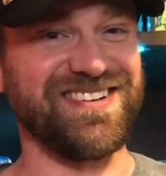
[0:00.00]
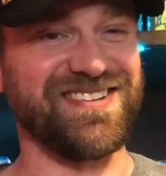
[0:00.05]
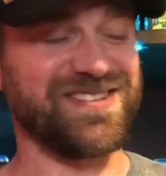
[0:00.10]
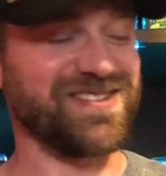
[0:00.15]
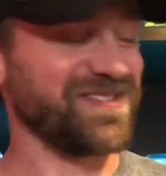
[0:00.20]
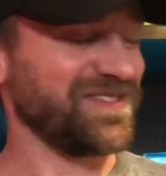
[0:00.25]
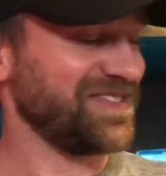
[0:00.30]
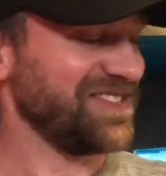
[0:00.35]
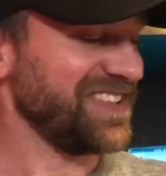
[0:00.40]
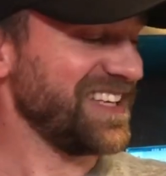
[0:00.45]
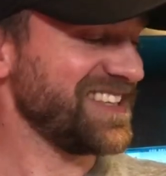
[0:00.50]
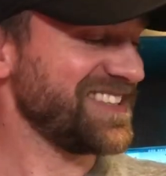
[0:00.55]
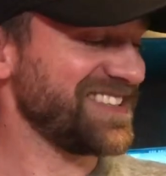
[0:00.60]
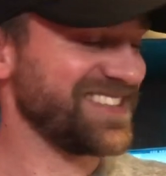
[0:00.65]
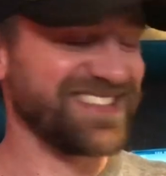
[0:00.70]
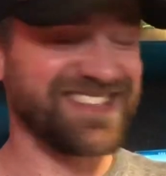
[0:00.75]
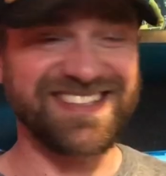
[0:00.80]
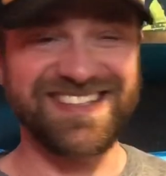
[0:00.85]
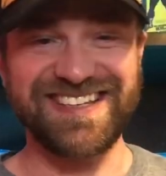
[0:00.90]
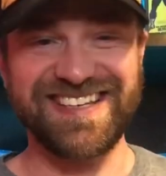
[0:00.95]
So
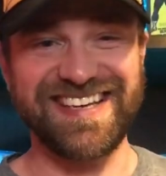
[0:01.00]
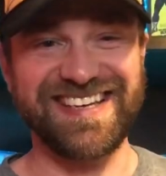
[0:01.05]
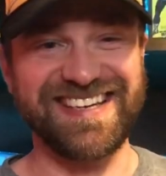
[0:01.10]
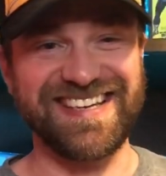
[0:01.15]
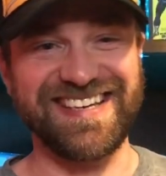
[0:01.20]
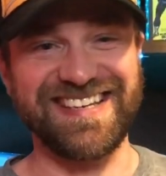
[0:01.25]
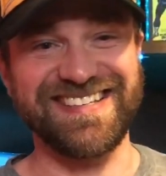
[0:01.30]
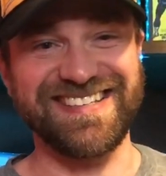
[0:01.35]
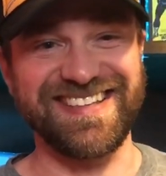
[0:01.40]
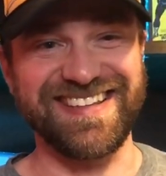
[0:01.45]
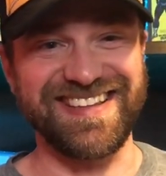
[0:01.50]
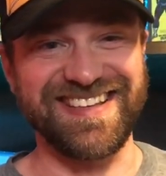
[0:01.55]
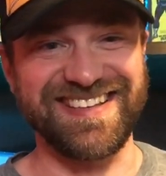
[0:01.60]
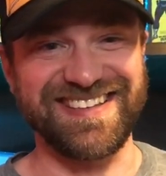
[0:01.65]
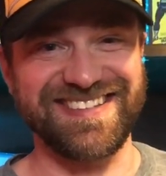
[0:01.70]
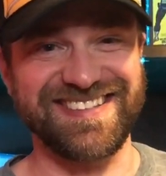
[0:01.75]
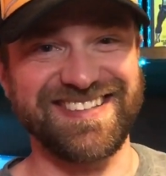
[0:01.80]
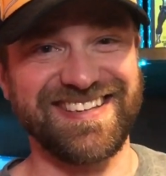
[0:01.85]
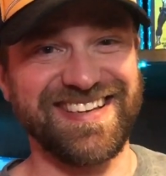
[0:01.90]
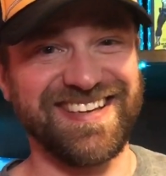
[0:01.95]
let's get into
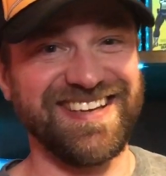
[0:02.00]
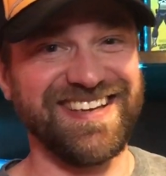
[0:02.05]
this.